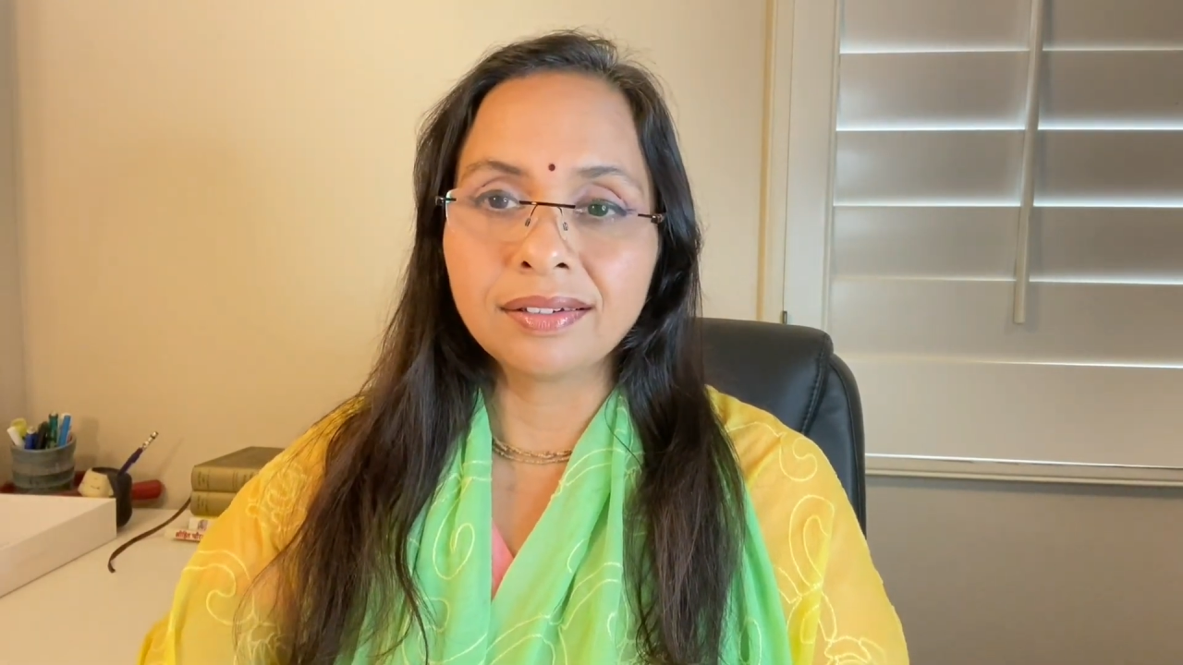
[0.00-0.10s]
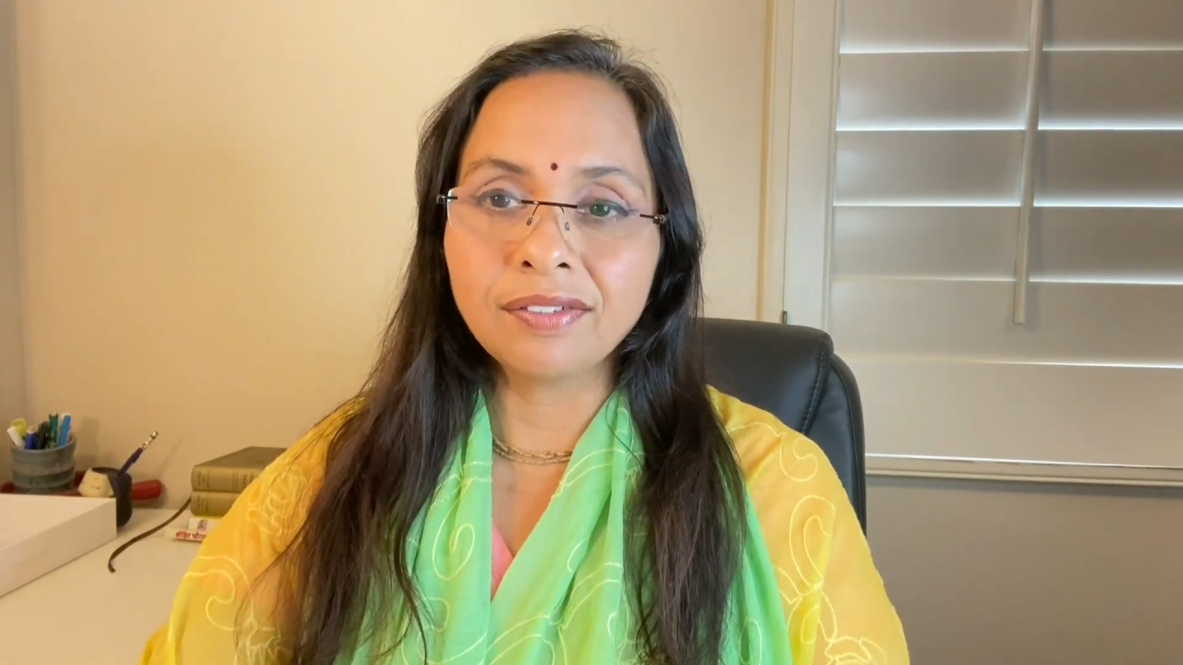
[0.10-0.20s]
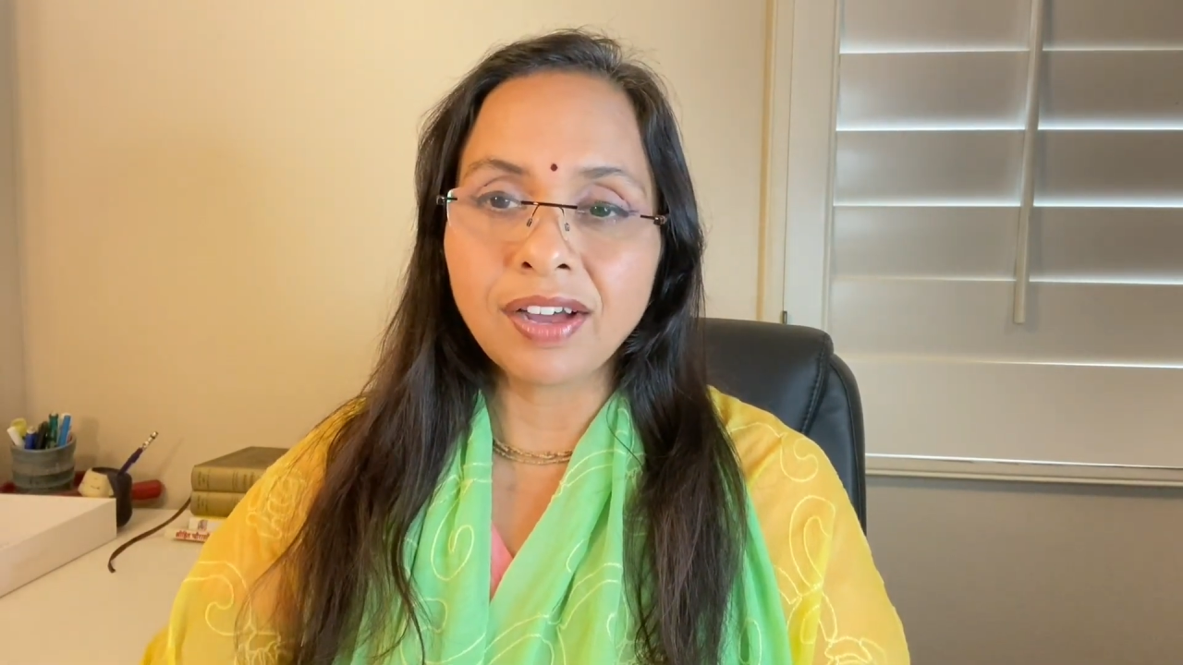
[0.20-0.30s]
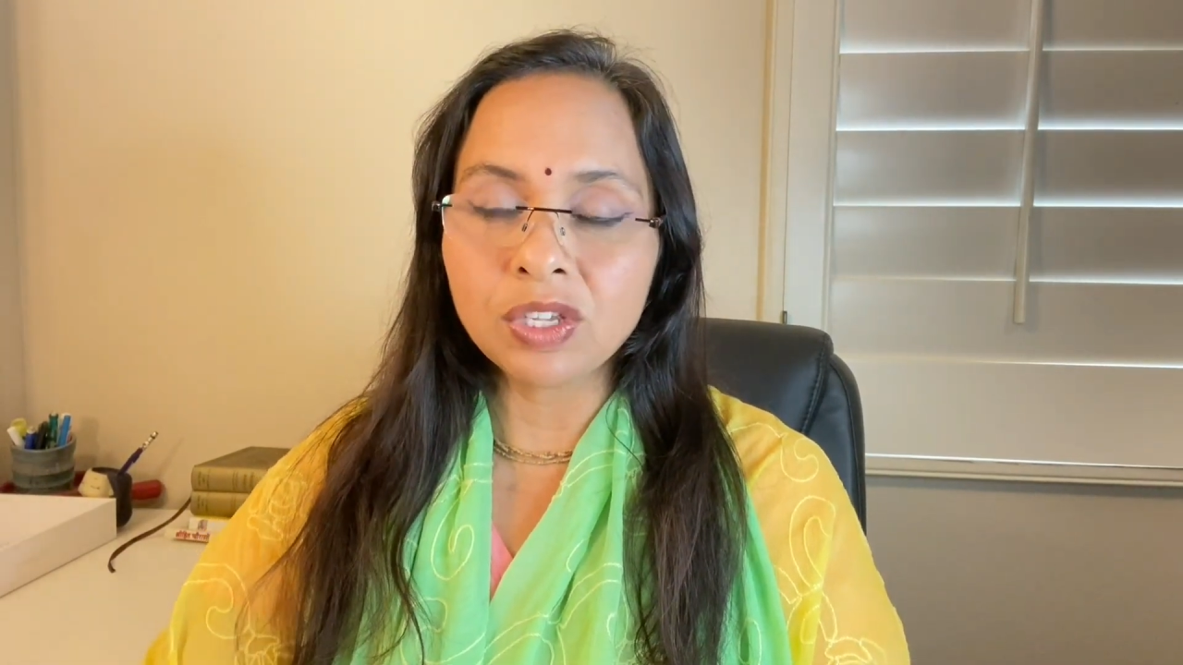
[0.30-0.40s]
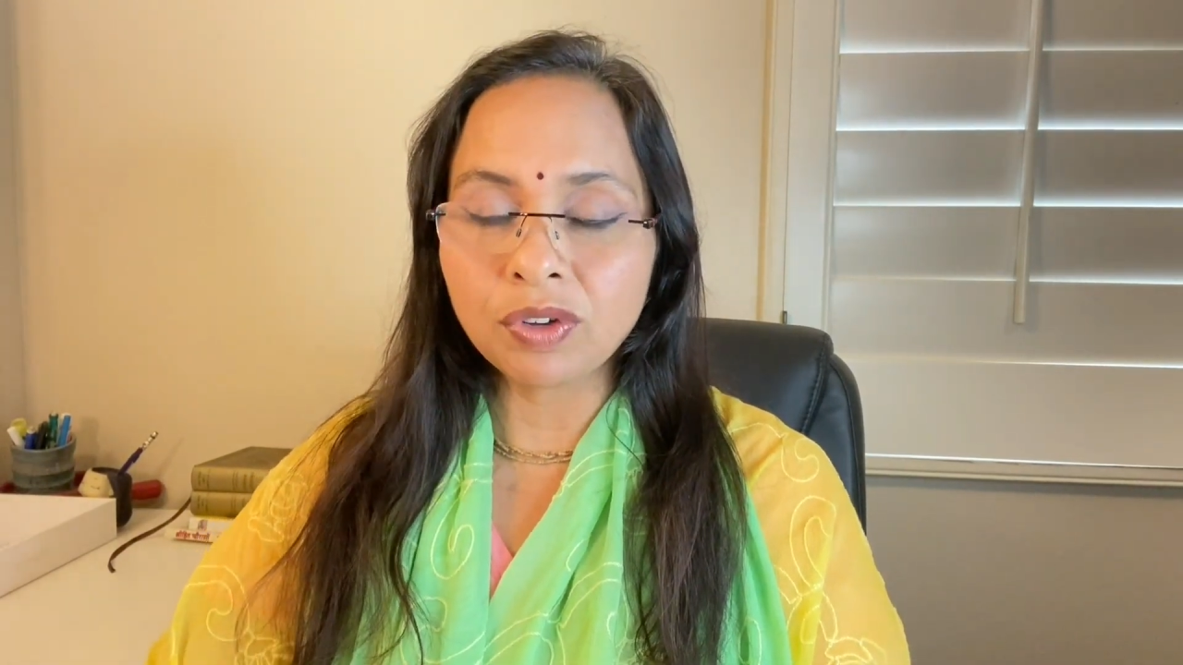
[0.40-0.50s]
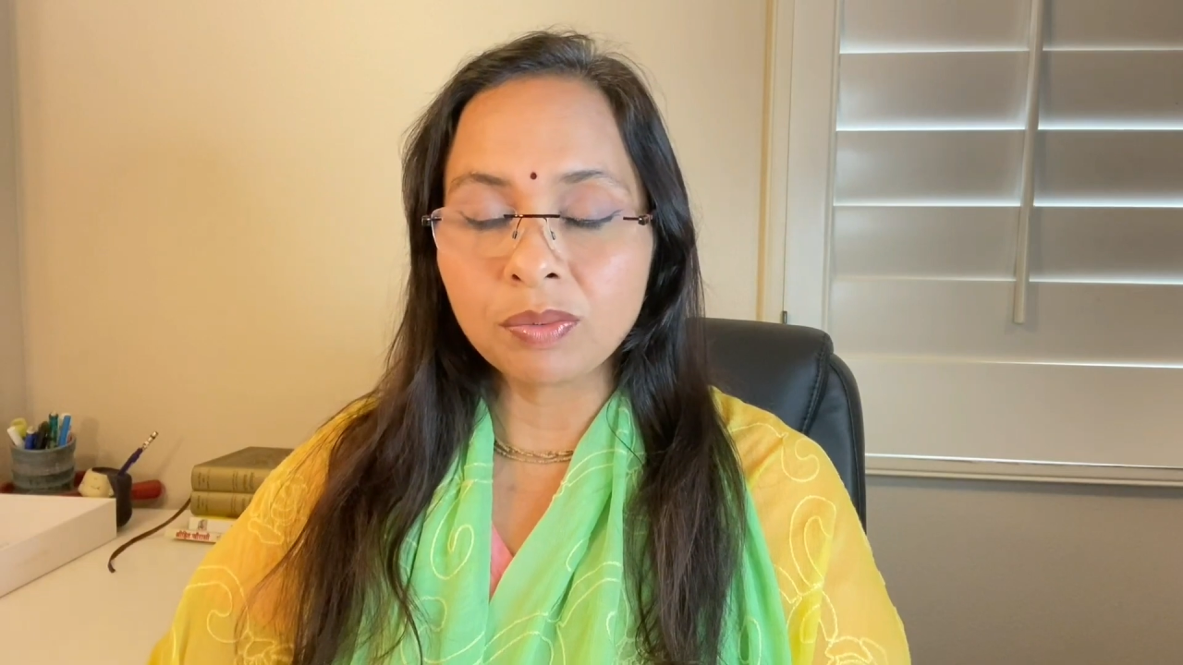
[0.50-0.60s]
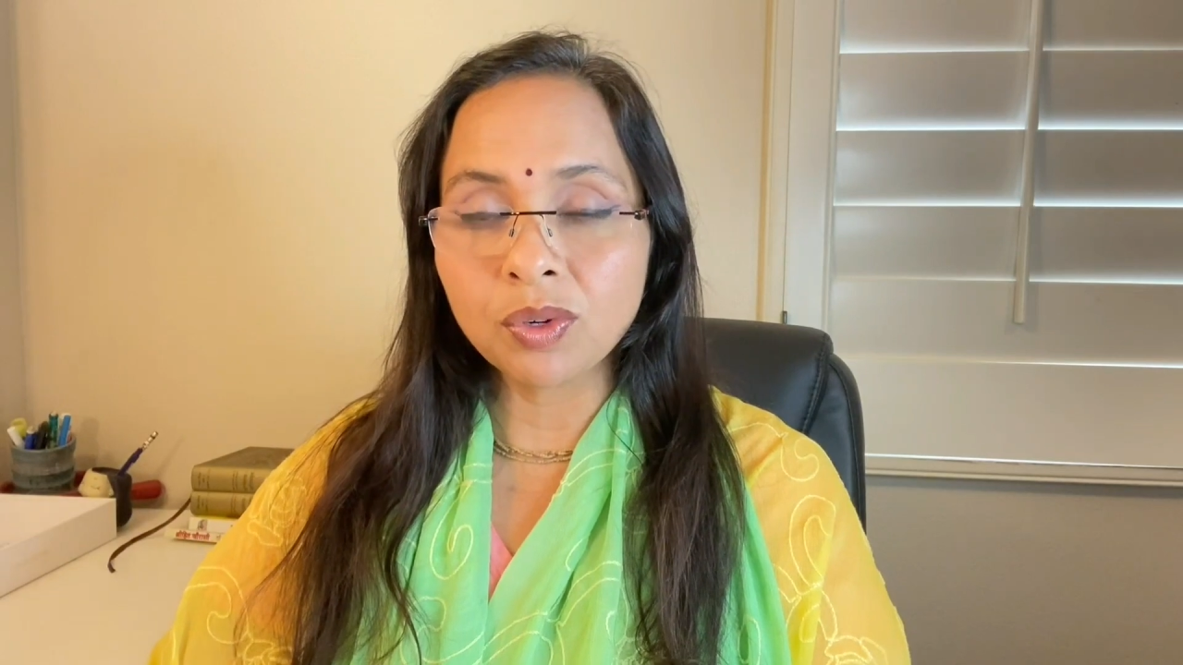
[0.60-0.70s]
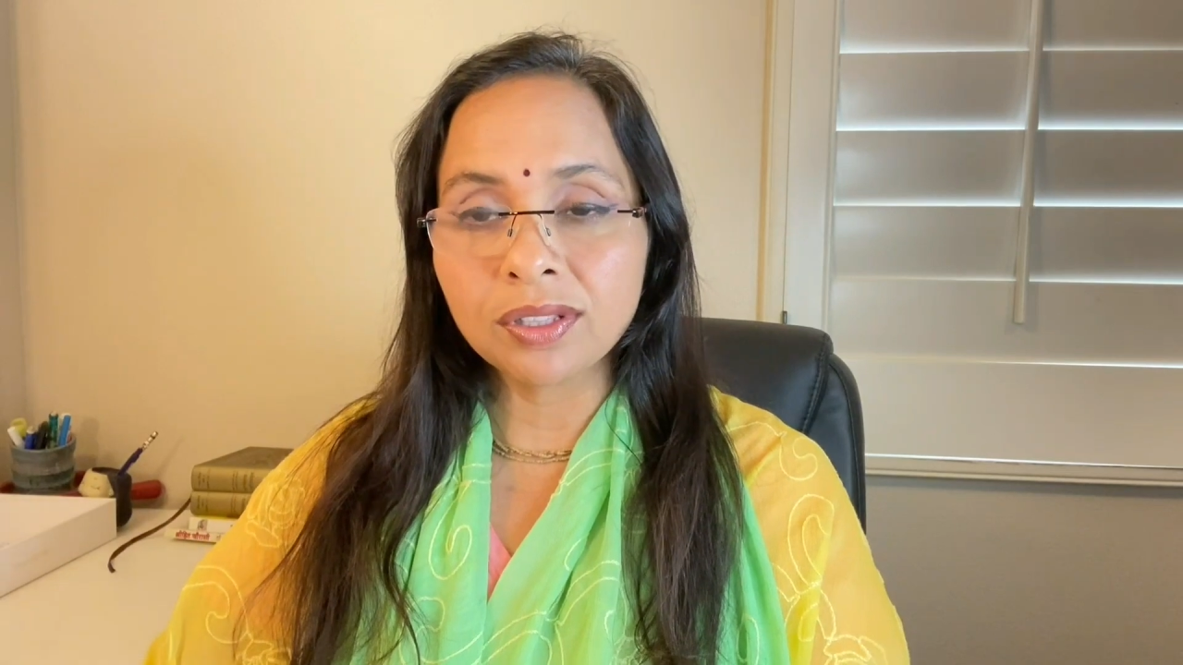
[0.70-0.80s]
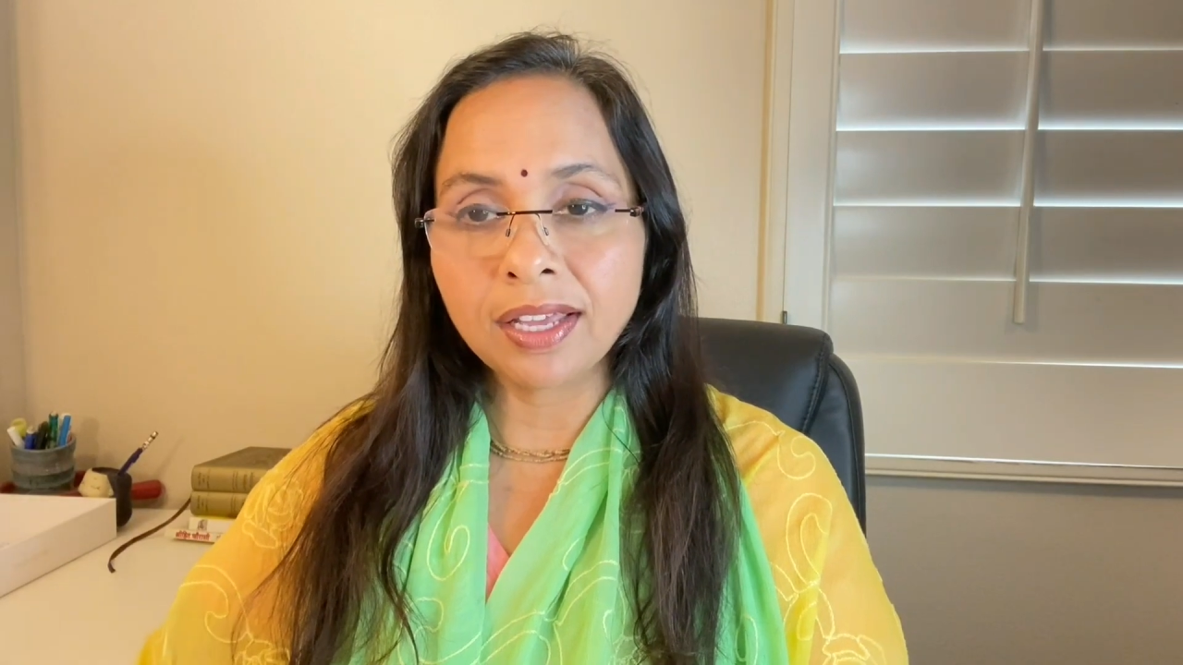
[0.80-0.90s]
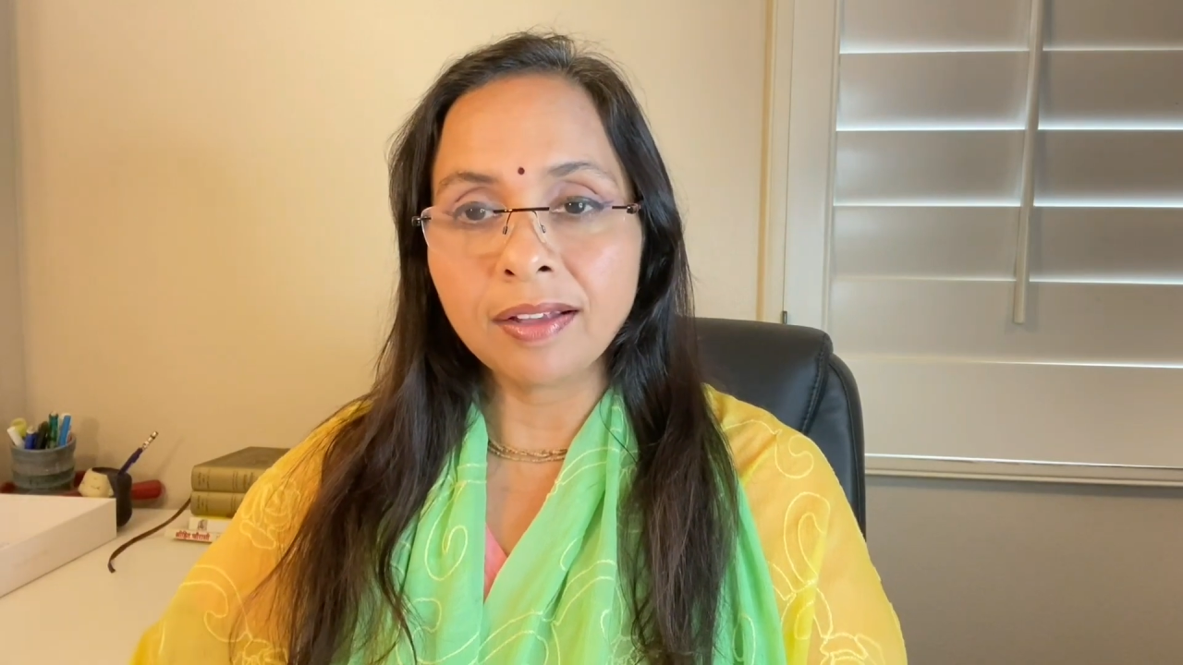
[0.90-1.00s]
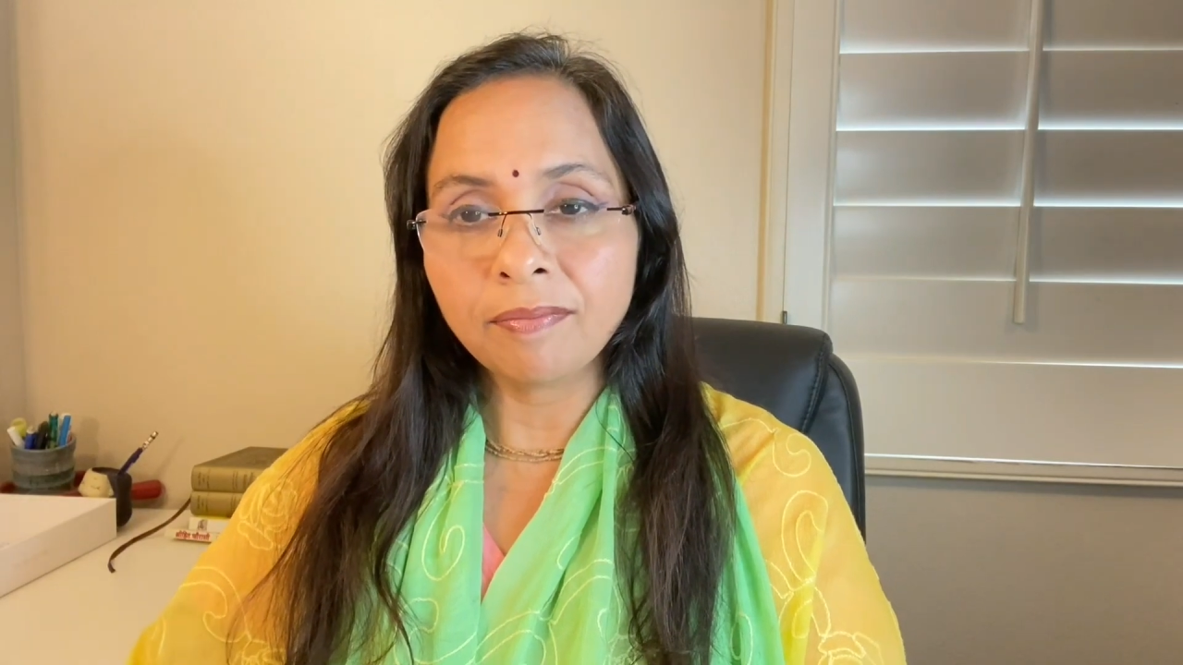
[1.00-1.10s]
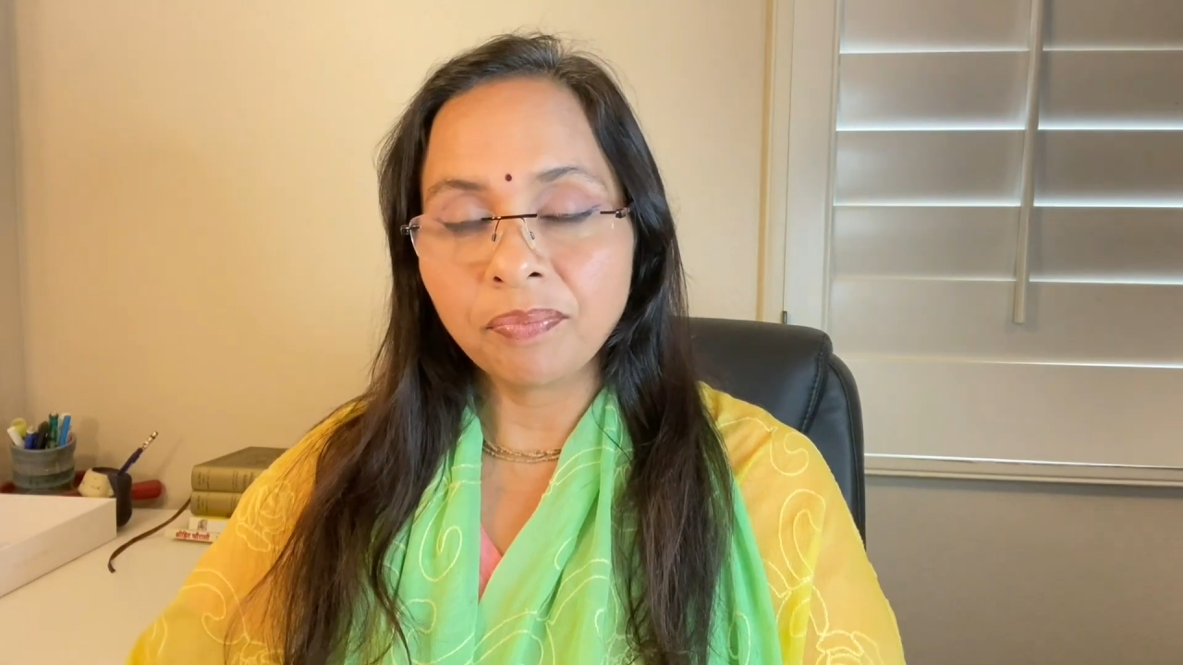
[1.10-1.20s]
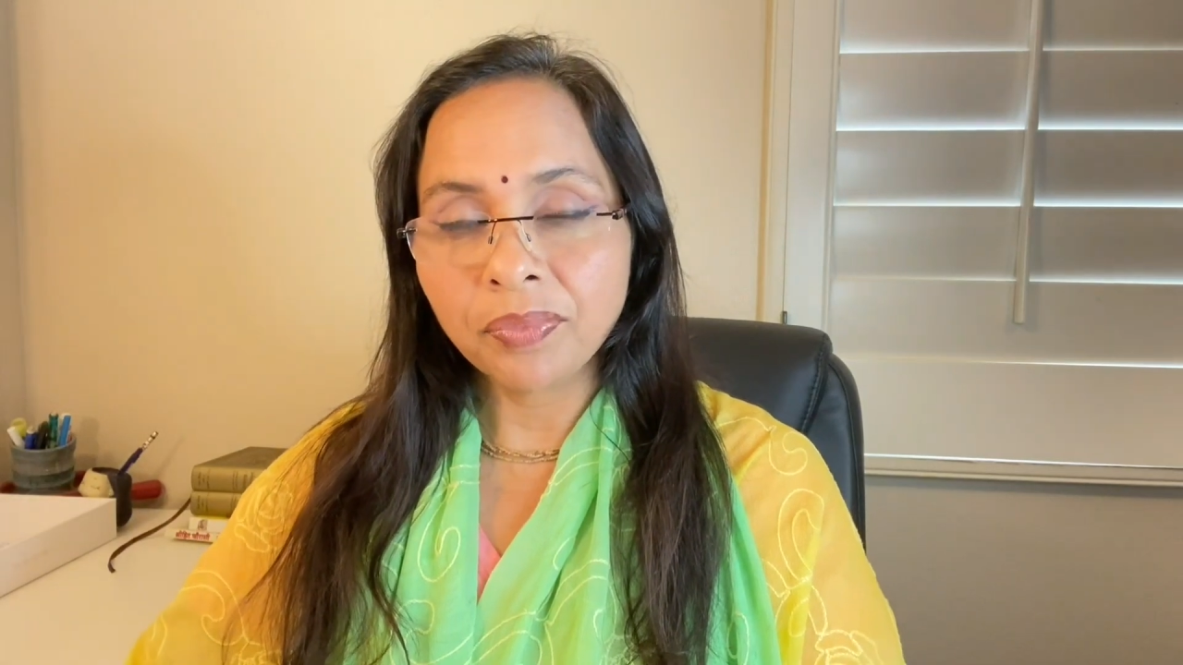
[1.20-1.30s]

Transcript: revise one more thing.